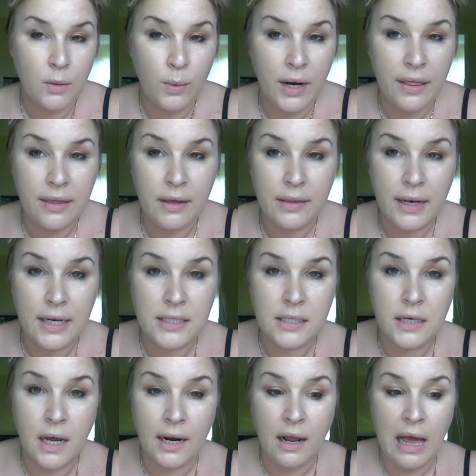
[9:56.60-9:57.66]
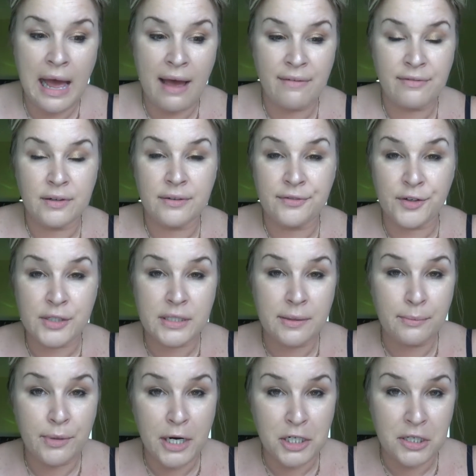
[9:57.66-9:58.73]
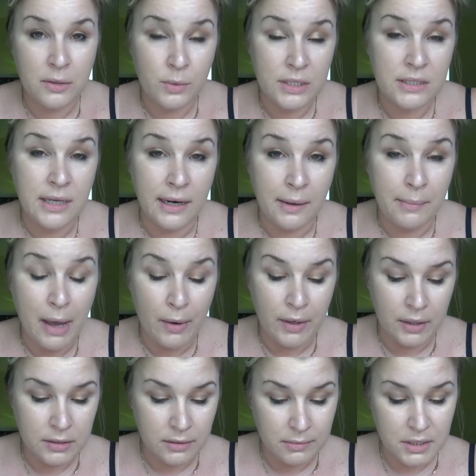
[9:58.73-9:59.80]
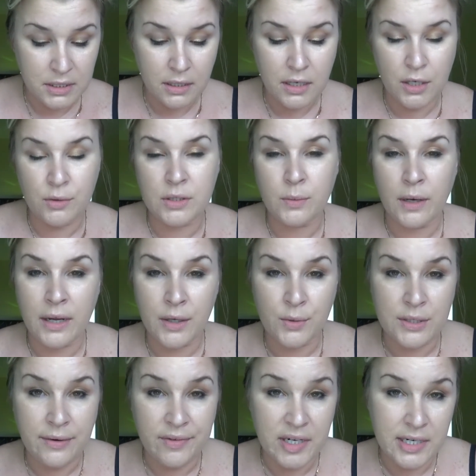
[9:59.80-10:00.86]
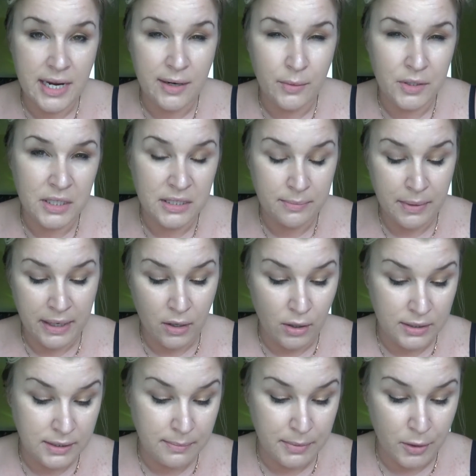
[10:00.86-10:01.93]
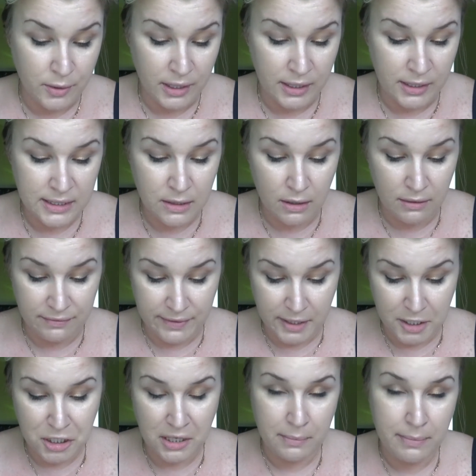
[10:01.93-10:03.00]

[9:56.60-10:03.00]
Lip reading: One thing that I did not have for a first impression was setting powder, so I'm just going to use what I use every day, which is by Ulta Beauty, and it's called Finishing